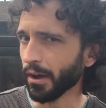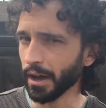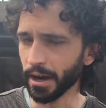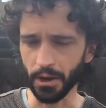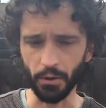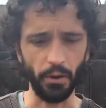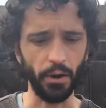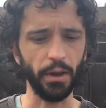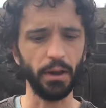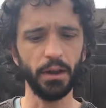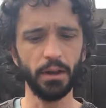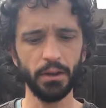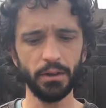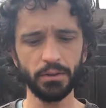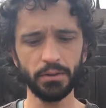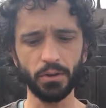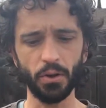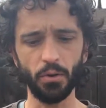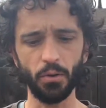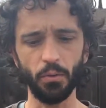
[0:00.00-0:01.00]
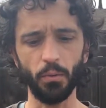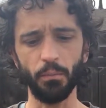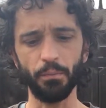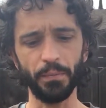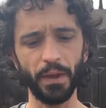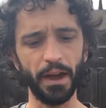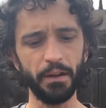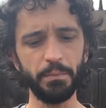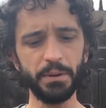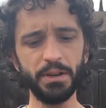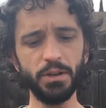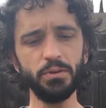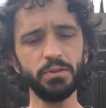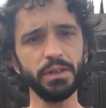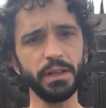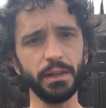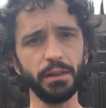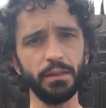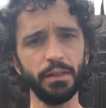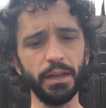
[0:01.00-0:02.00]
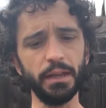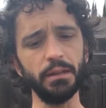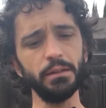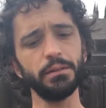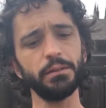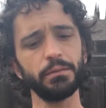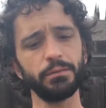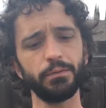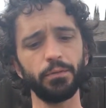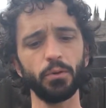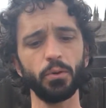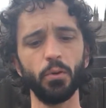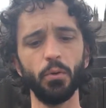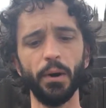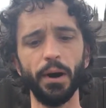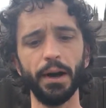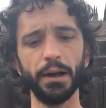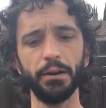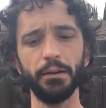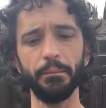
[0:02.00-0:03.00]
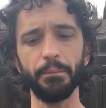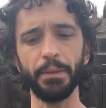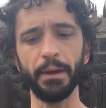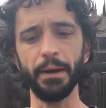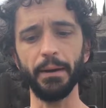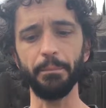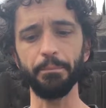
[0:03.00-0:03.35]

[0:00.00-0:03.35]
Anyway, so I've been using these for a while.